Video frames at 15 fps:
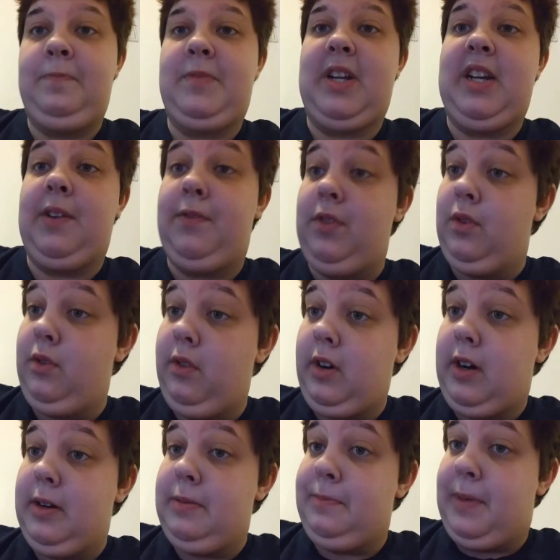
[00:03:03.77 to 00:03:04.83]
And if you're
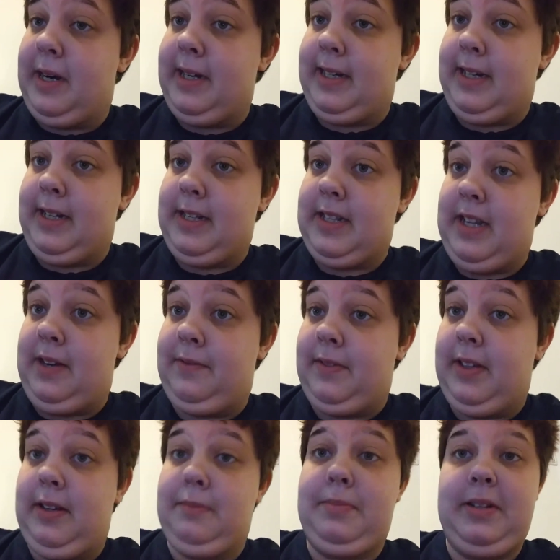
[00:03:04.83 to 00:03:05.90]
unbinding
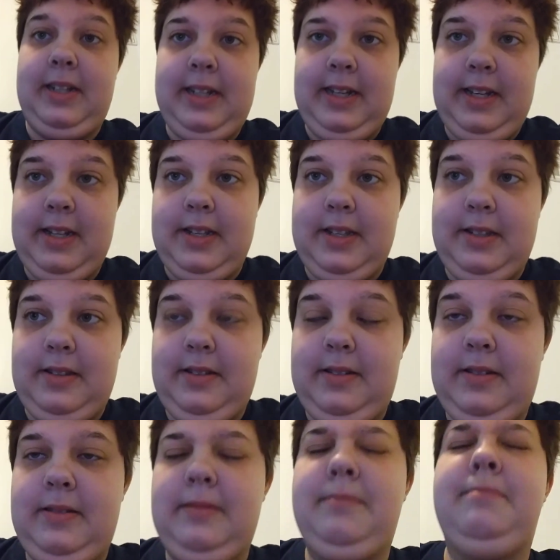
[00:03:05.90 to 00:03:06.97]
safely, please,
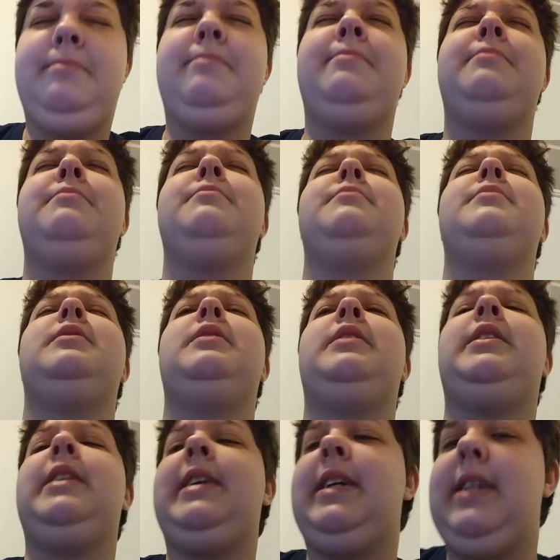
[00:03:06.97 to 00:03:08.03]

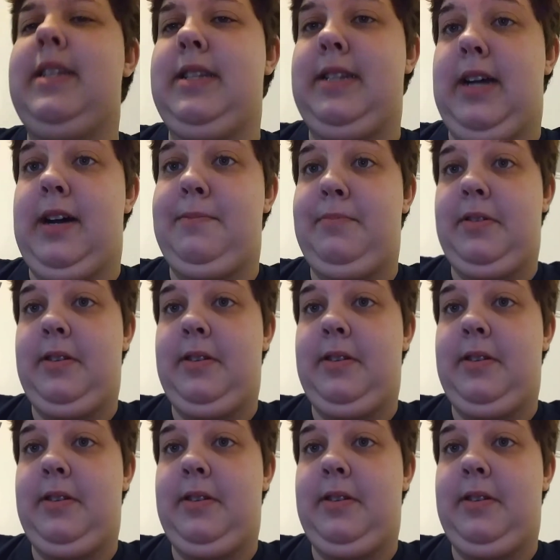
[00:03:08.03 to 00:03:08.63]
please stop.